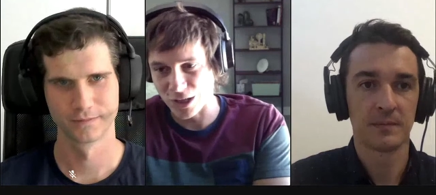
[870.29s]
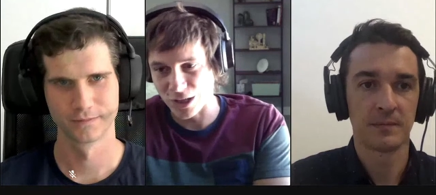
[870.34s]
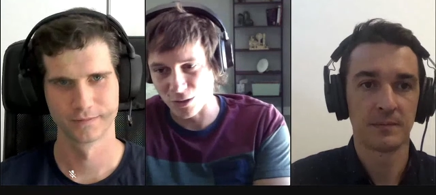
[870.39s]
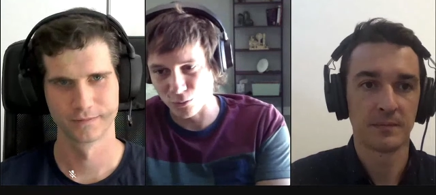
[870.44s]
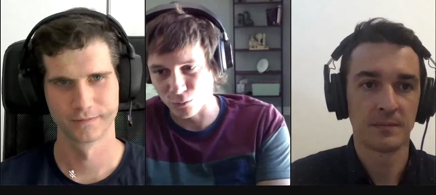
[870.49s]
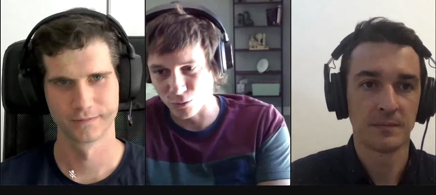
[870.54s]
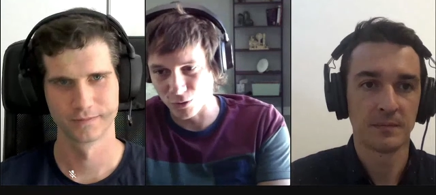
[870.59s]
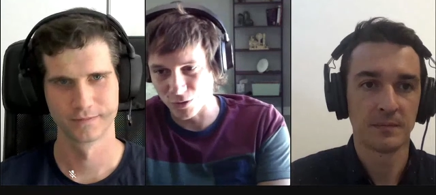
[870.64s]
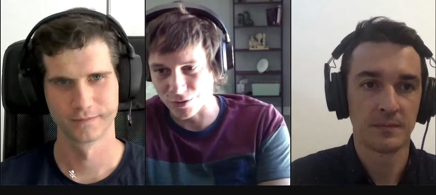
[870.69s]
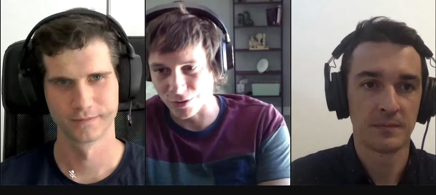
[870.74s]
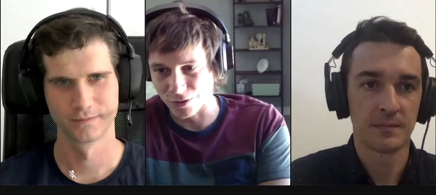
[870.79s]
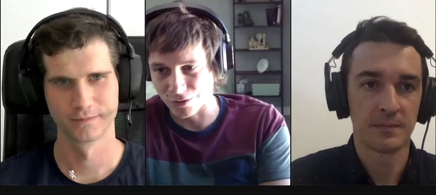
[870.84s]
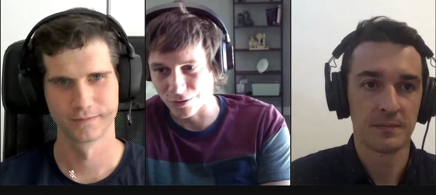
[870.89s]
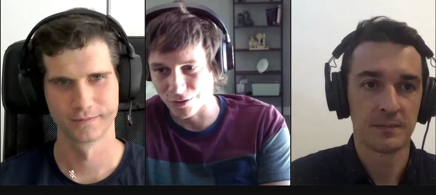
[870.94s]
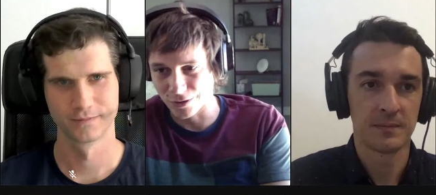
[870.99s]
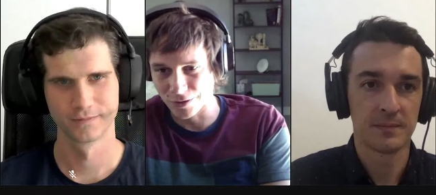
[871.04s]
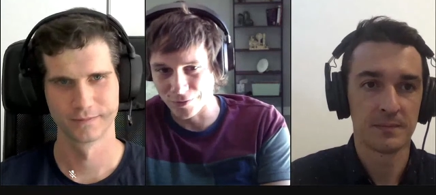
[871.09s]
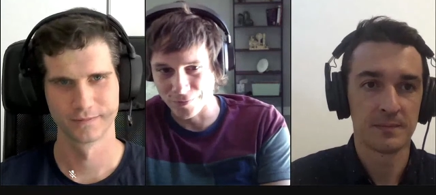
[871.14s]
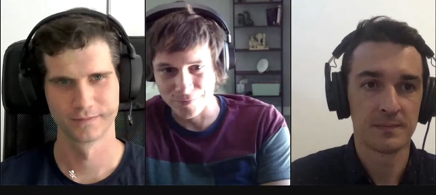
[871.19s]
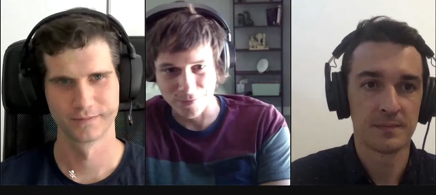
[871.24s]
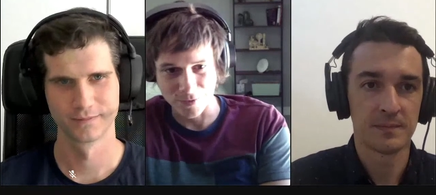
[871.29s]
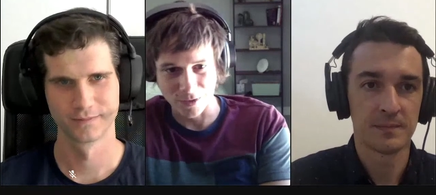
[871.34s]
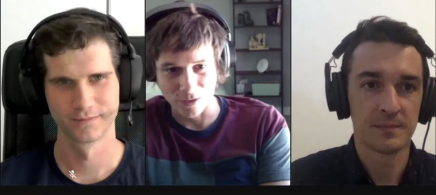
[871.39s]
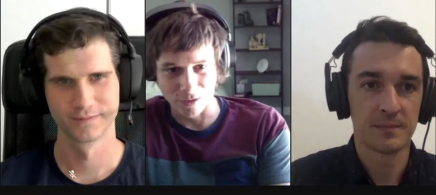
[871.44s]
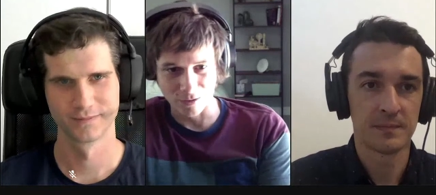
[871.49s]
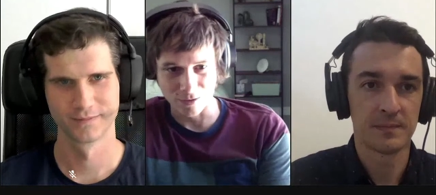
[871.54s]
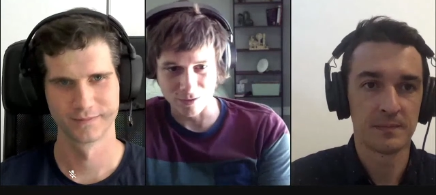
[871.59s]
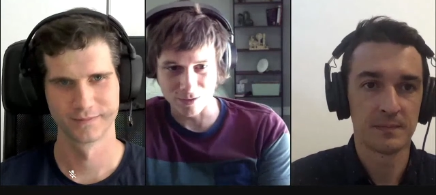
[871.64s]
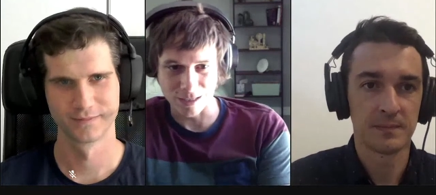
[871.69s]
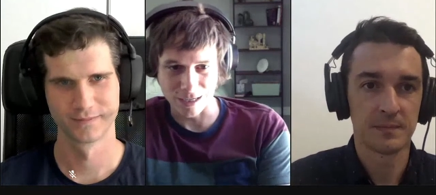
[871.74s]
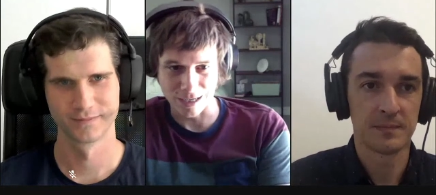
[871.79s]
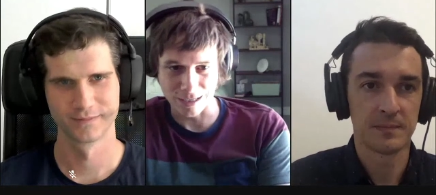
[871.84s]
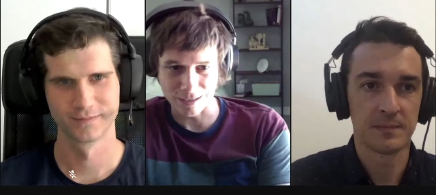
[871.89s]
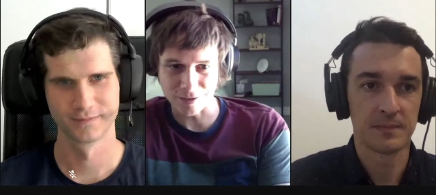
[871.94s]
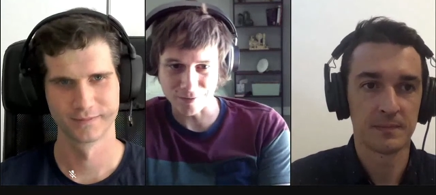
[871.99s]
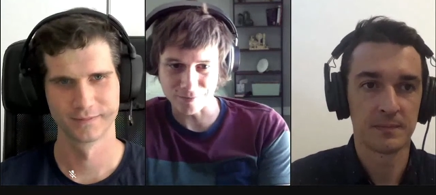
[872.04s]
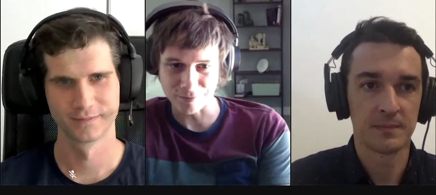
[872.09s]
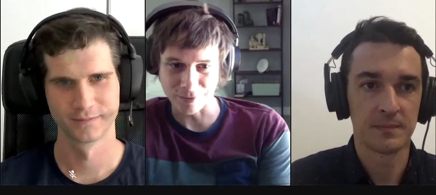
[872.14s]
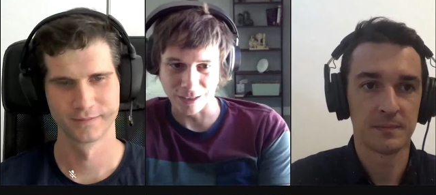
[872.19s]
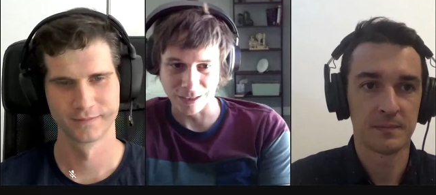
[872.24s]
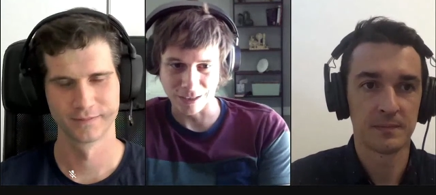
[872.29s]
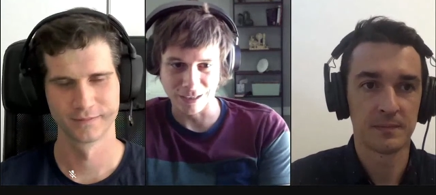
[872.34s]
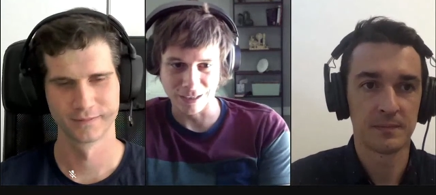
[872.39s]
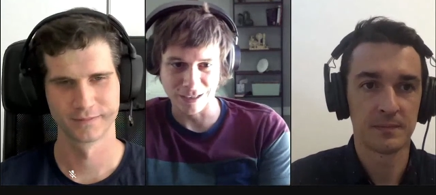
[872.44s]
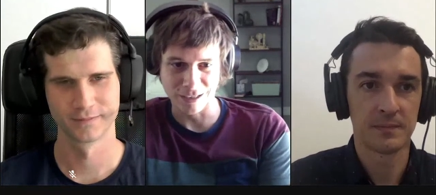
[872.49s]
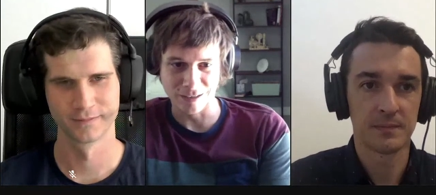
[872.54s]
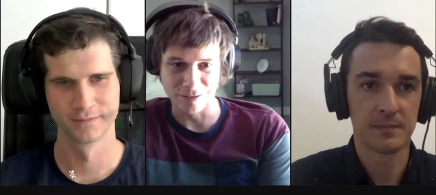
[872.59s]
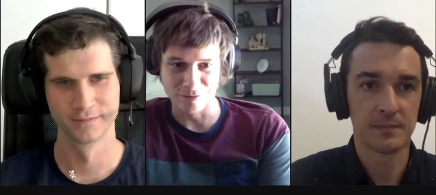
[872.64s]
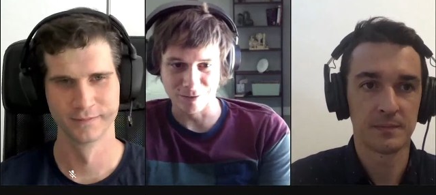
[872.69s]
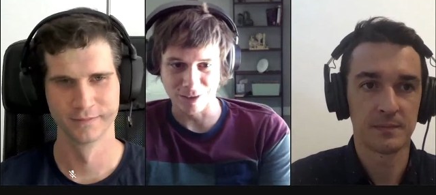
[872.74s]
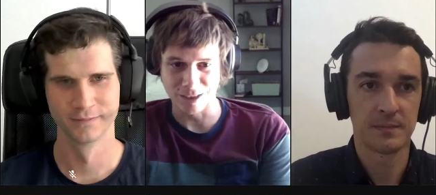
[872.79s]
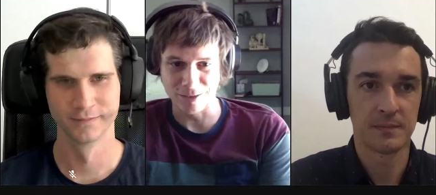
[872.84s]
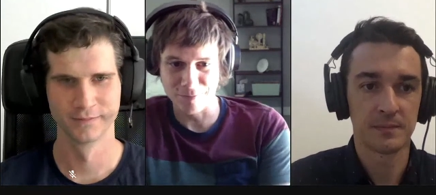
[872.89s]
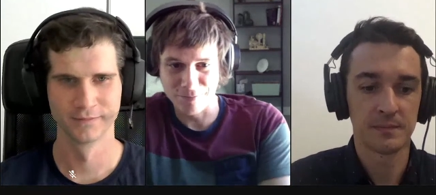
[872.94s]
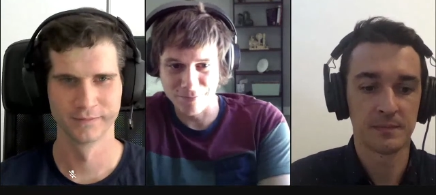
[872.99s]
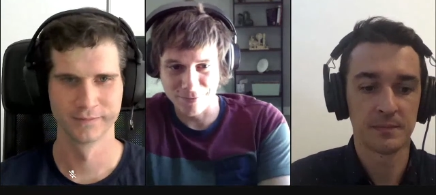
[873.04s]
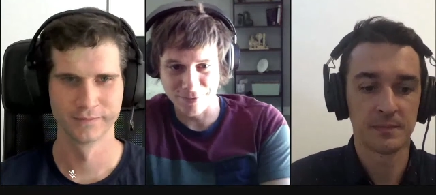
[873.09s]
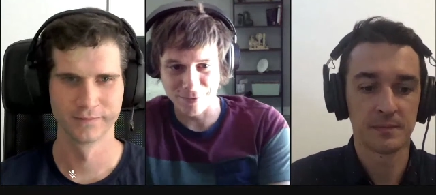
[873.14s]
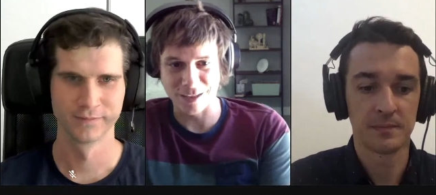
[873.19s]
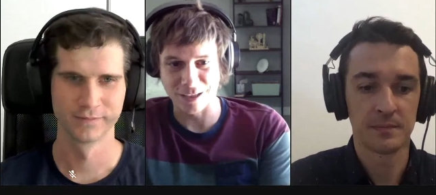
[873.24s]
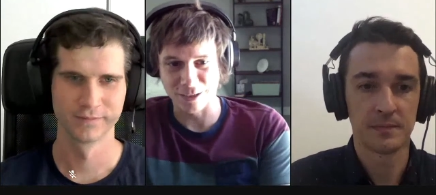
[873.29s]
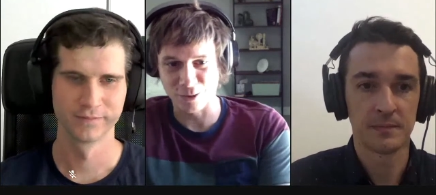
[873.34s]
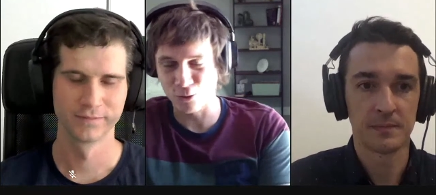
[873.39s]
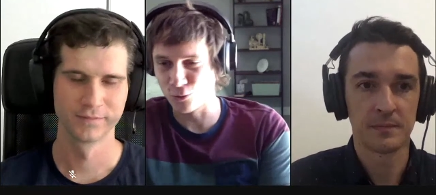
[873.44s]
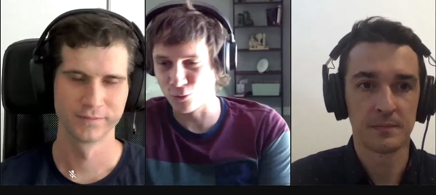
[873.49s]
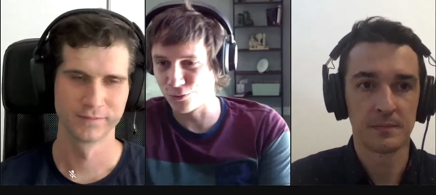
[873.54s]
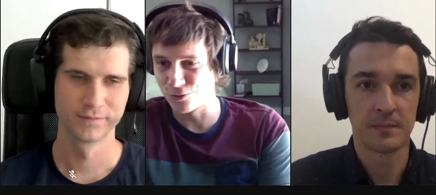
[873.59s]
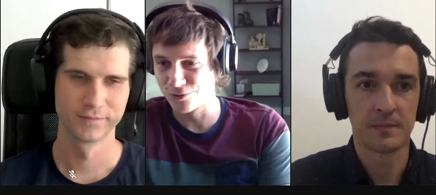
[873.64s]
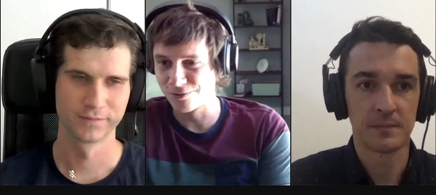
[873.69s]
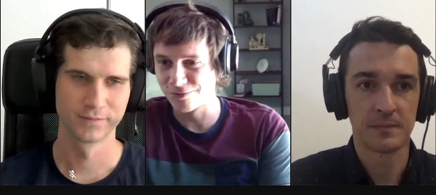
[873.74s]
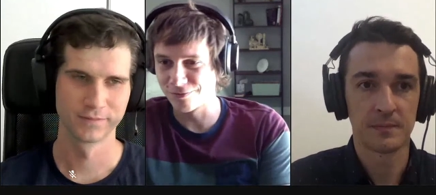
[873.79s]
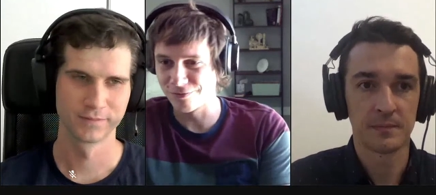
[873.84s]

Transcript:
Speaker 1: out to us on uh, on slack and yeah thank you